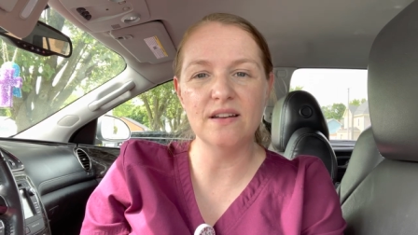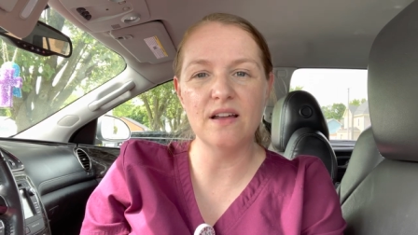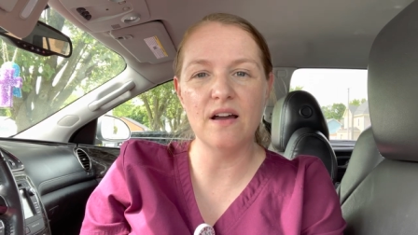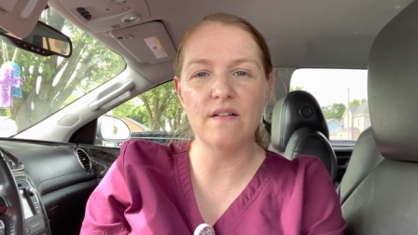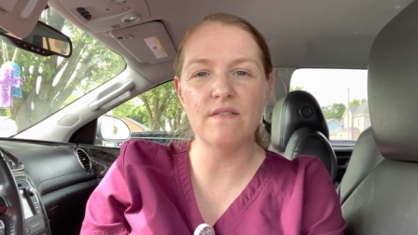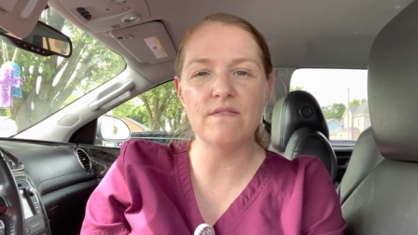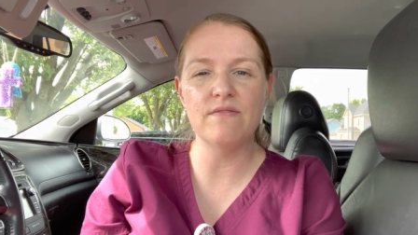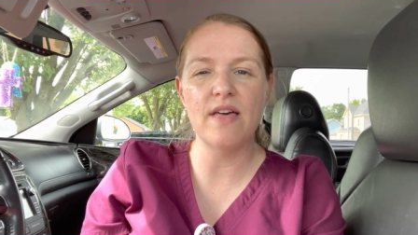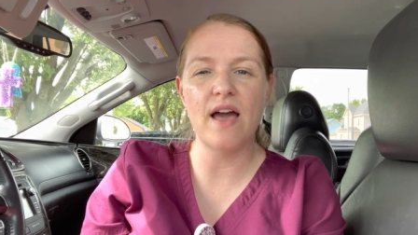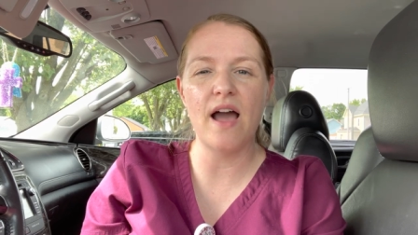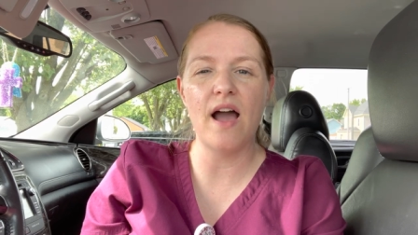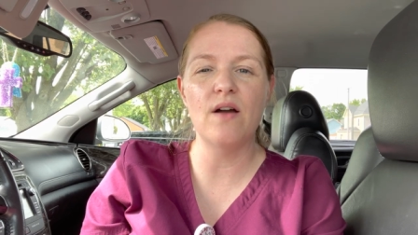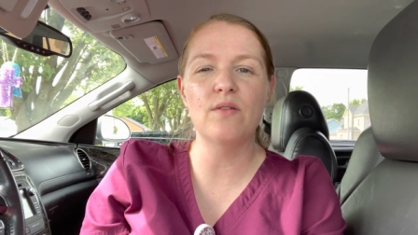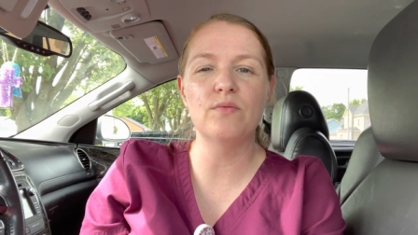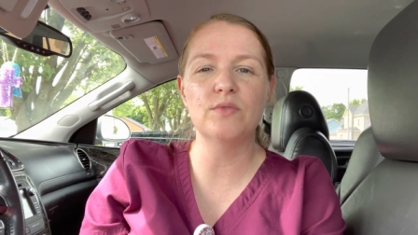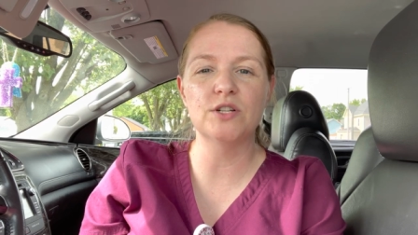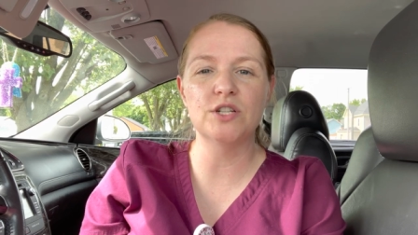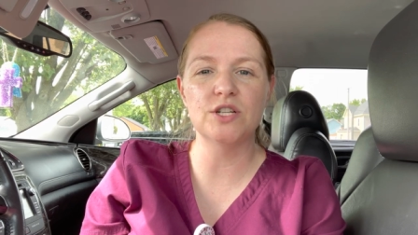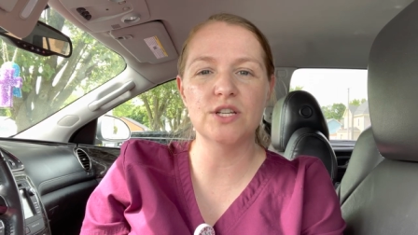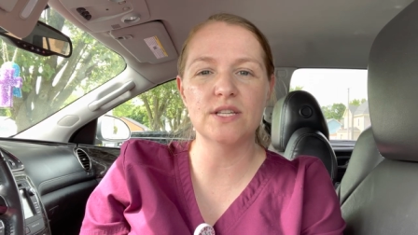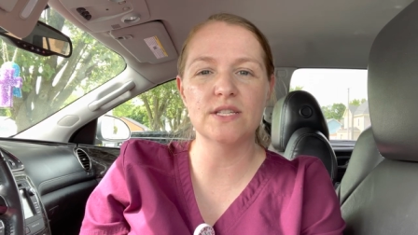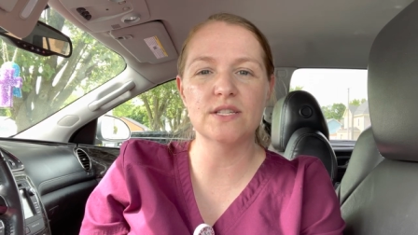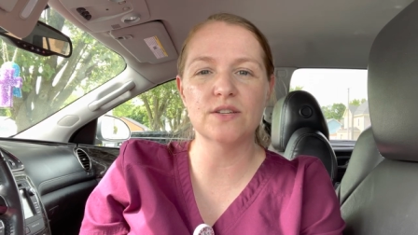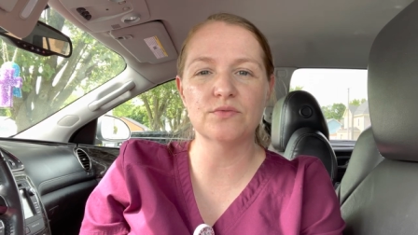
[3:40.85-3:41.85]
of that,
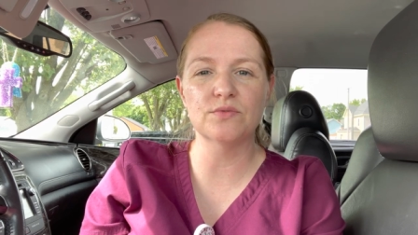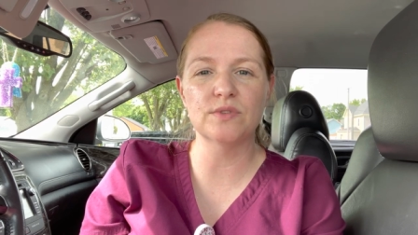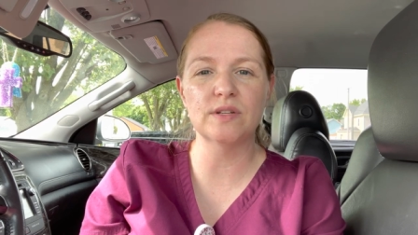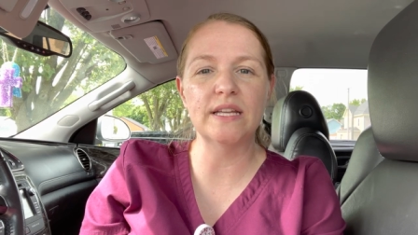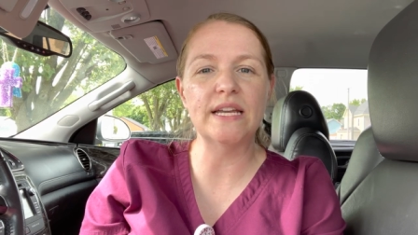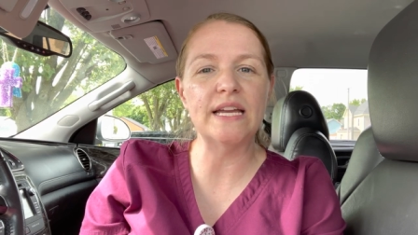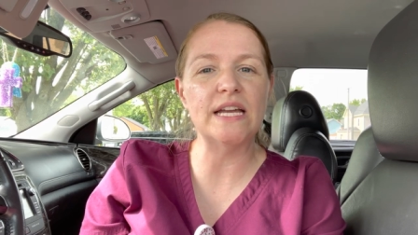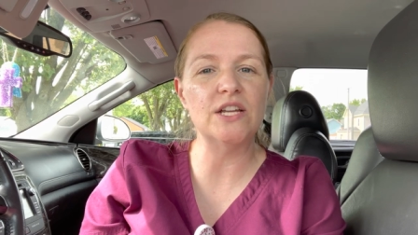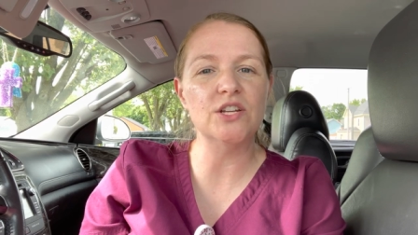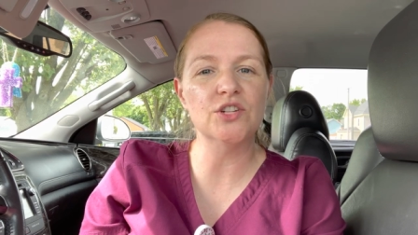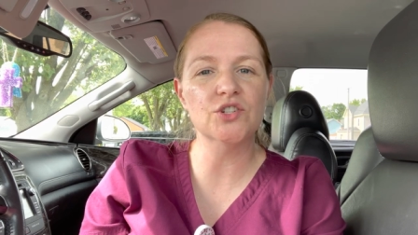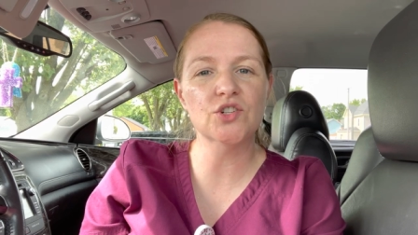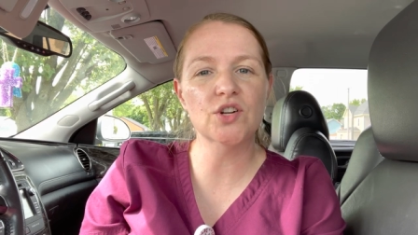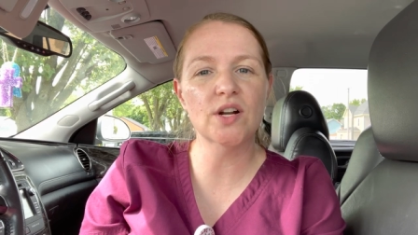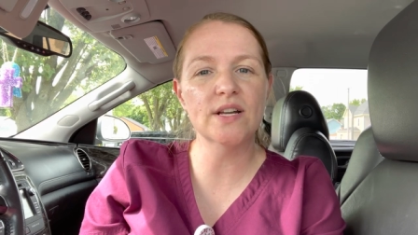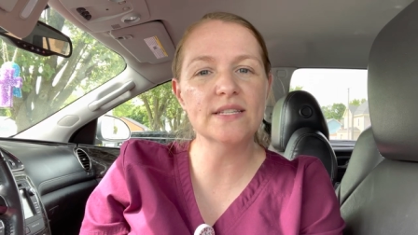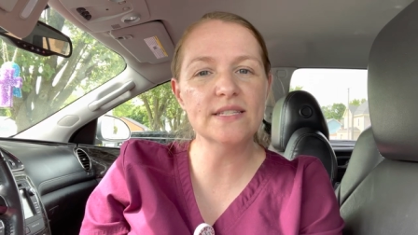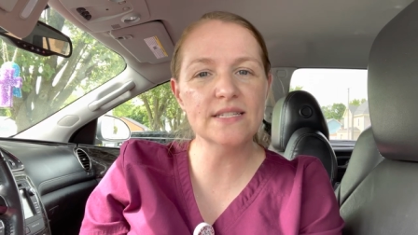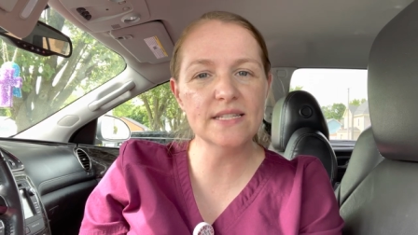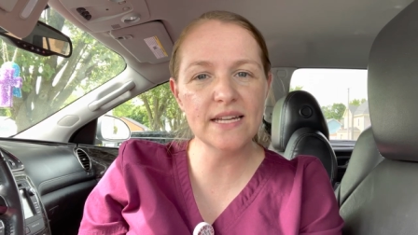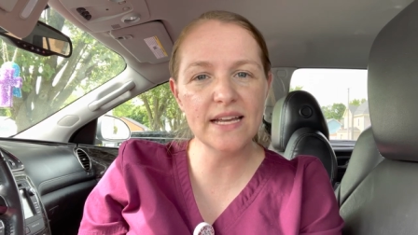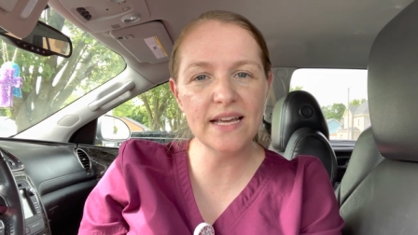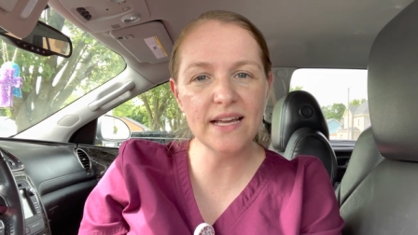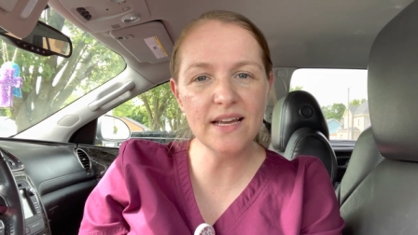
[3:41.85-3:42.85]
which is really
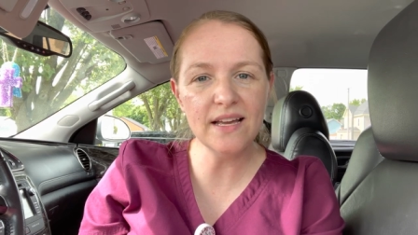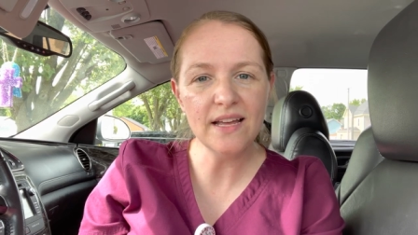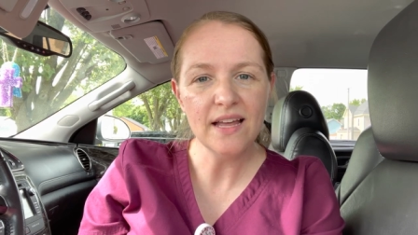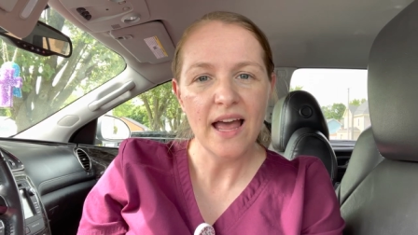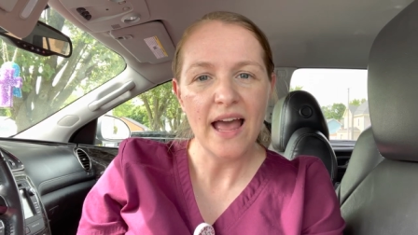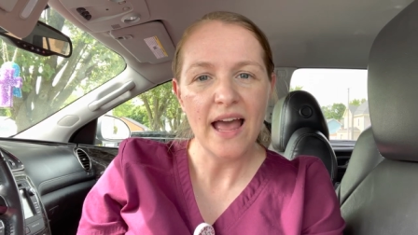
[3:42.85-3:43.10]
interesting.